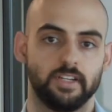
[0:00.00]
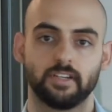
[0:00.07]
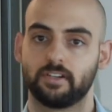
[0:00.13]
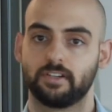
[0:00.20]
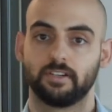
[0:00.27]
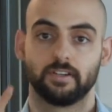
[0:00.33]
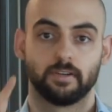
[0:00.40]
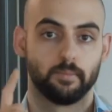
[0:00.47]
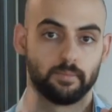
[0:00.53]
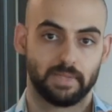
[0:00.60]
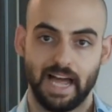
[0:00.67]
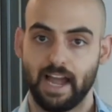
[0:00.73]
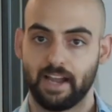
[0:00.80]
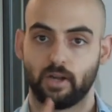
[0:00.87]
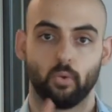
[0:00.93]
here
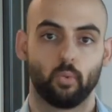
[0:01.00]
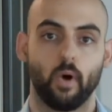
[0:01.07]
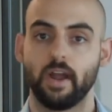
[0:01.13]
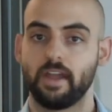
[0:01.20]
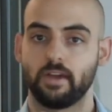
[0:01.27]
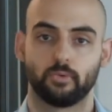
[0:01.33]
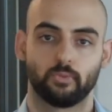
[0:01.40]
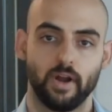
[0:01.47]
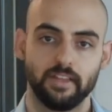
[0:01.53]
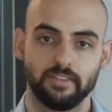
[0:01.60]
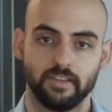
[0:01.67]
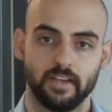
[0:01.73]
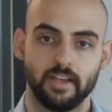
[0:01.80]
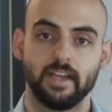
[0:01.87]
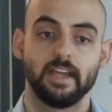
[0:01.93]
black, white, and
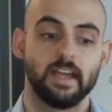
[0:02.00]
red,